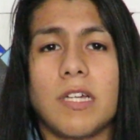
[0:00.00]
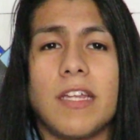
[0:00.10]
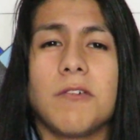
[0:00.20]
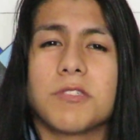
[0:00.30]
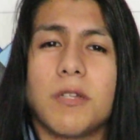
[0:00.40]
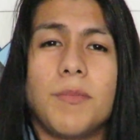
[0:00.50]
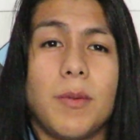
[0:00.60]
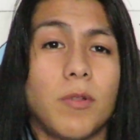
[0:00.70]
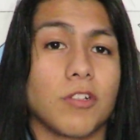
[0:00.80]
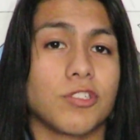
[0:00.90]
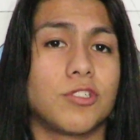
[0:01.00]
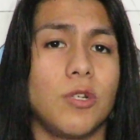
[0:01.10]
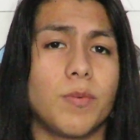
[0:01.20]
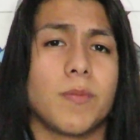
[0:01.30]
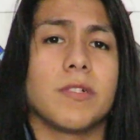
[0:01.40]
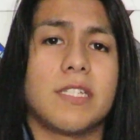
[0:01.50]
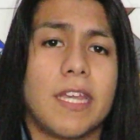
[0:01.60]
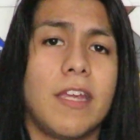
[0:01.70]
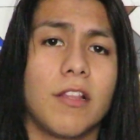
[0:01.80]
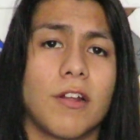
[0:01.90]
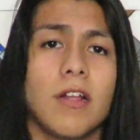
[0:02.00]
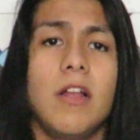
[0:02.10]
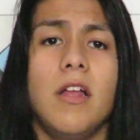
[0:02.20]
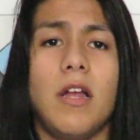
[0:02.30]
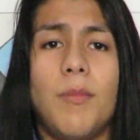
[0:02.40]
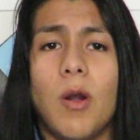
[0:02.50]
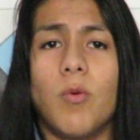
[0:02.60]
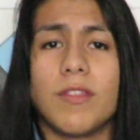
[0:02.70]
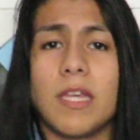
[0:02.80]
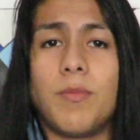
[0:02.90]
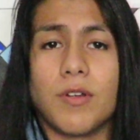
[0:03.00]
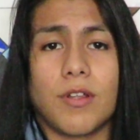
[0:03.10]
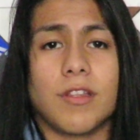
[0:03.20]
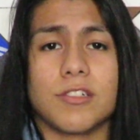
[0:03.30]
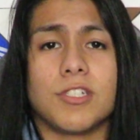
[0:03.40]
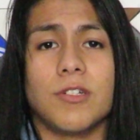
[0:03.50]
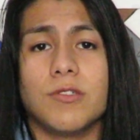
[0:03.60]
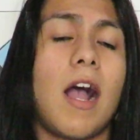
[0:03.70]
I know some people are super particular about what they put on their shoes.